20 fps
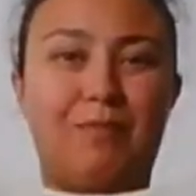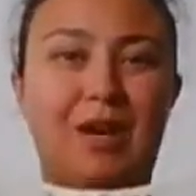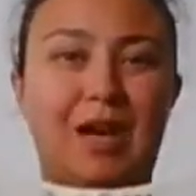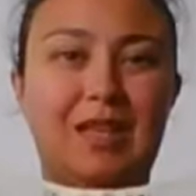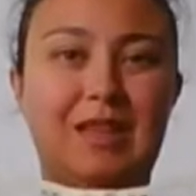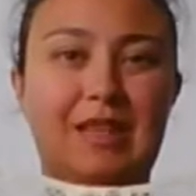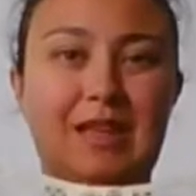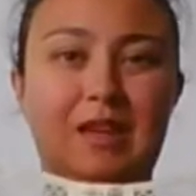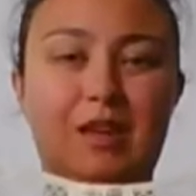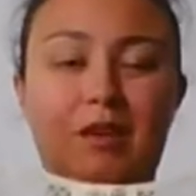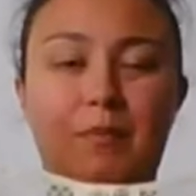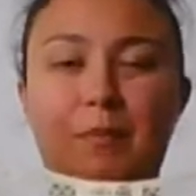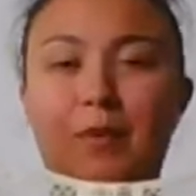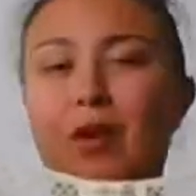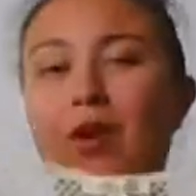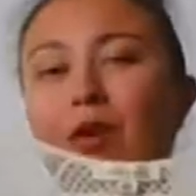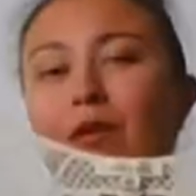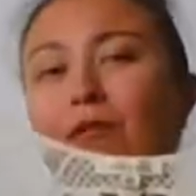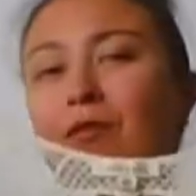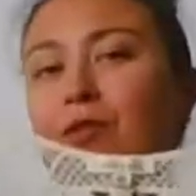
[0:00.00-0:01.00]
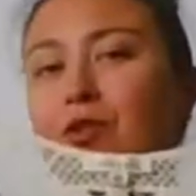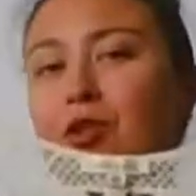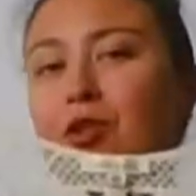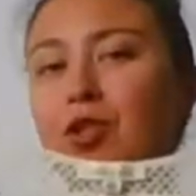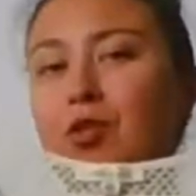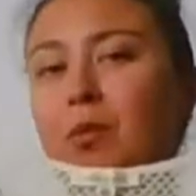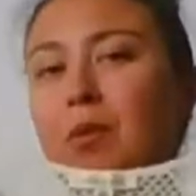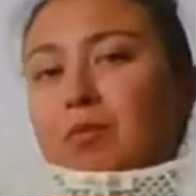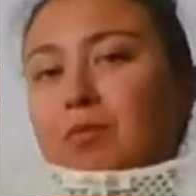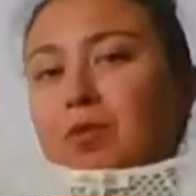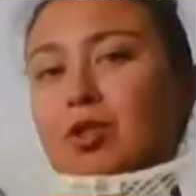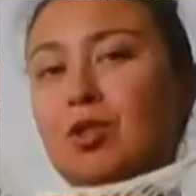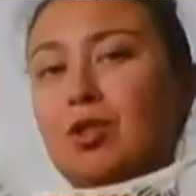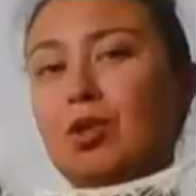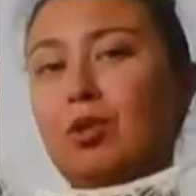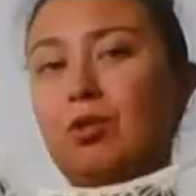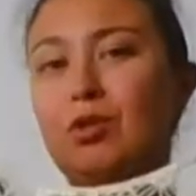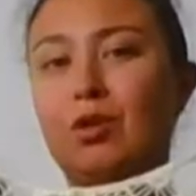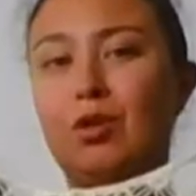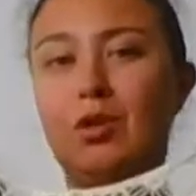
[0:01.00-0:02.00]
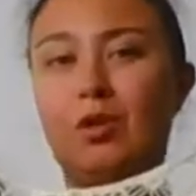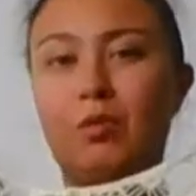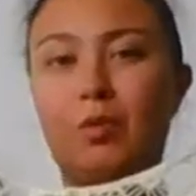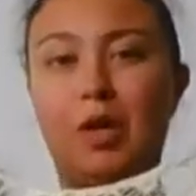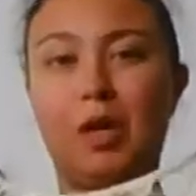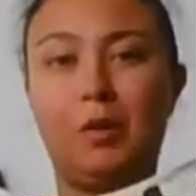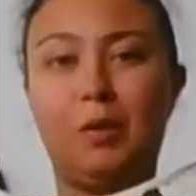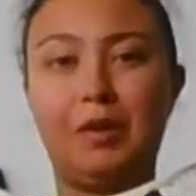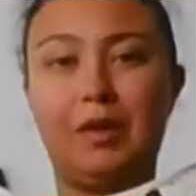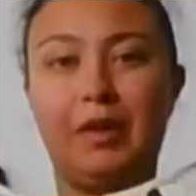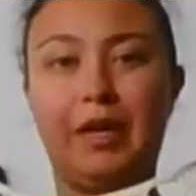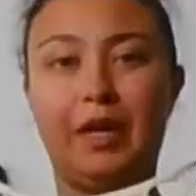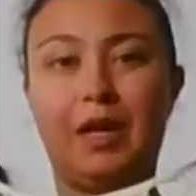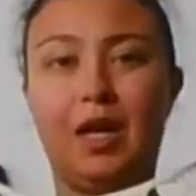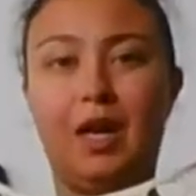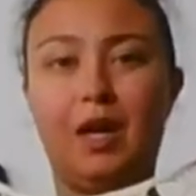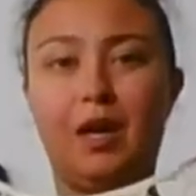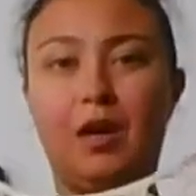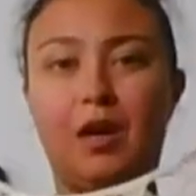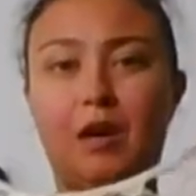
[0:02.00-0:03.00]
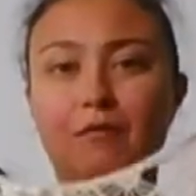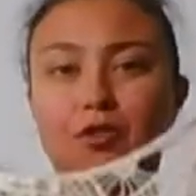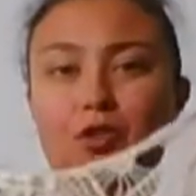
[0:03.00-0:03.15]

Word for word: right? They're going to put it over their swimsuit. They're going to wear it with like cutoff